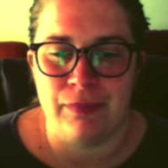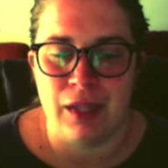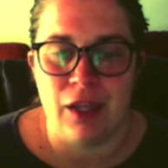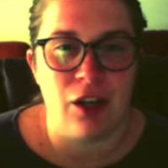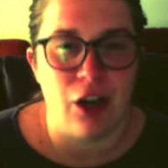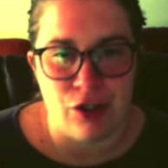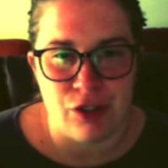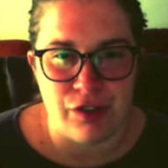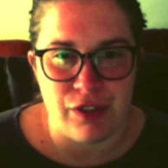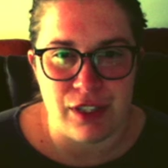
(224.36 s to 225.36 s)

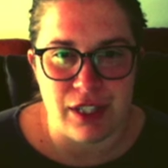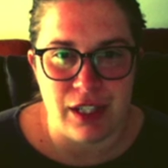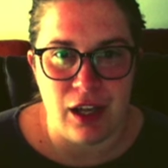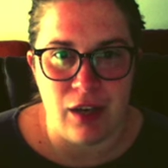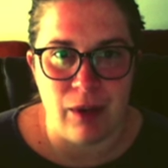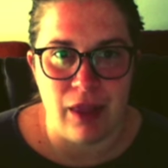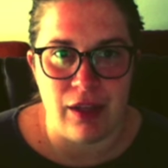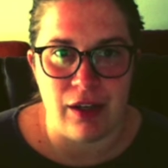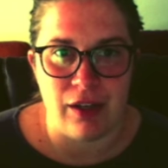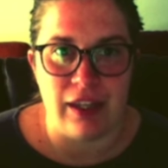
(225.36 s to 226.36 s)
controversy on
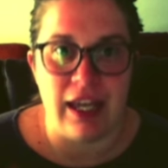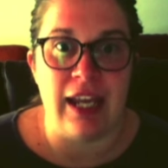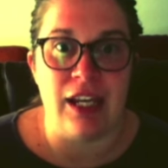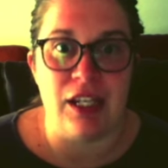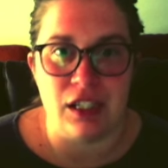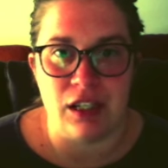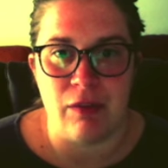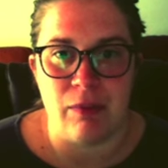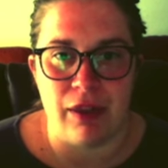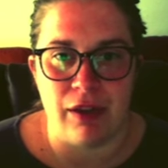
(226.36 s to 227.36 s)
whether the age of a
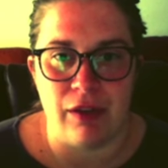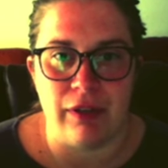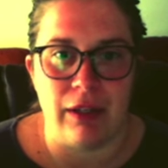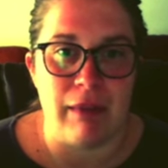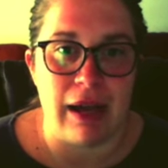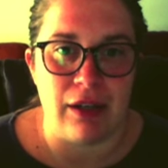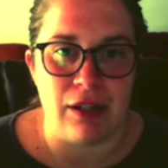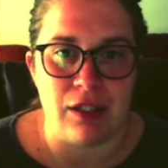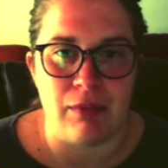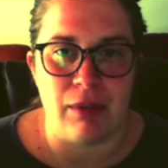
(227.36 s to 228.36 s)
mother really
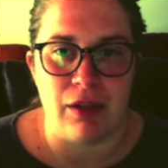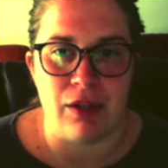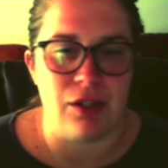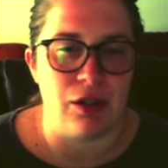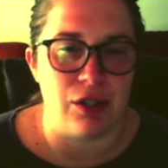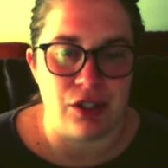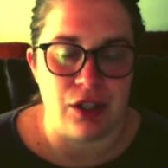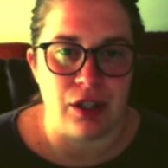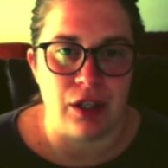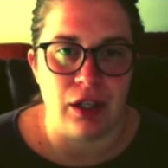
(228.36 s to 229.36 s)
matters. A mother is our
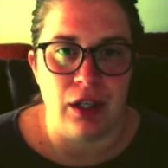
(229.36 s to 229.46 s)
starter.